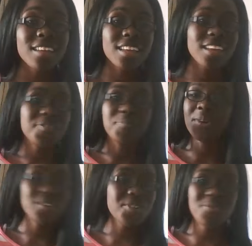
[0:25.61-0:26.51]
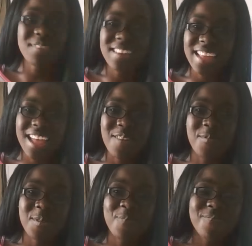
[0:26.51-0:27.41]
producing the album.
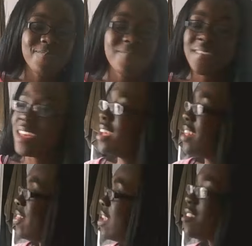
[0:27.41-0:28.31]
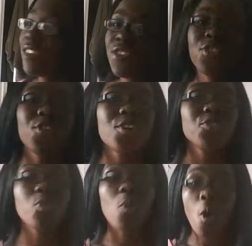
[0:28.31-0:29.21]
This just turned to a
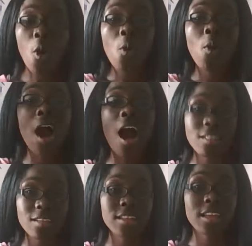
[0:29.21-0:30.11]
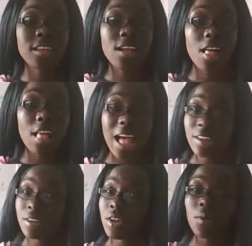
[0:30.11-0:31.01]
whole holiday, y'all. I know
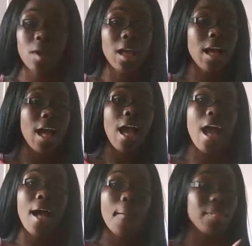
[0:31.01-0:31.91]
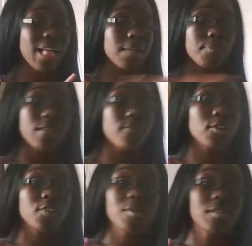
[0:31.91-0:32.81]
Black Panther has been
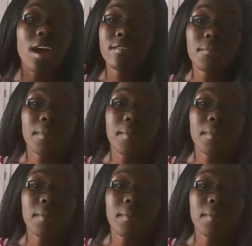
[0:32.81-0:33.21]
talked about